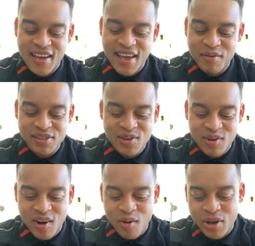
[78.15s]
Hey, what's going
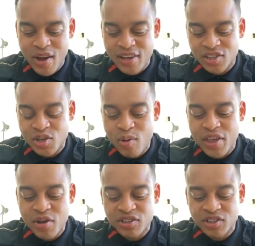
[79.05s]
on? Well, yeah. So you what?
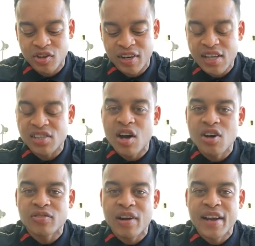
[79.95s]
You're still on the East
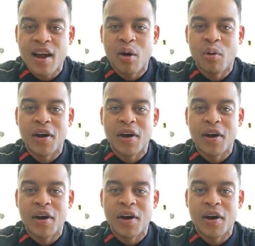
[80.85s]
Coast right now, or what?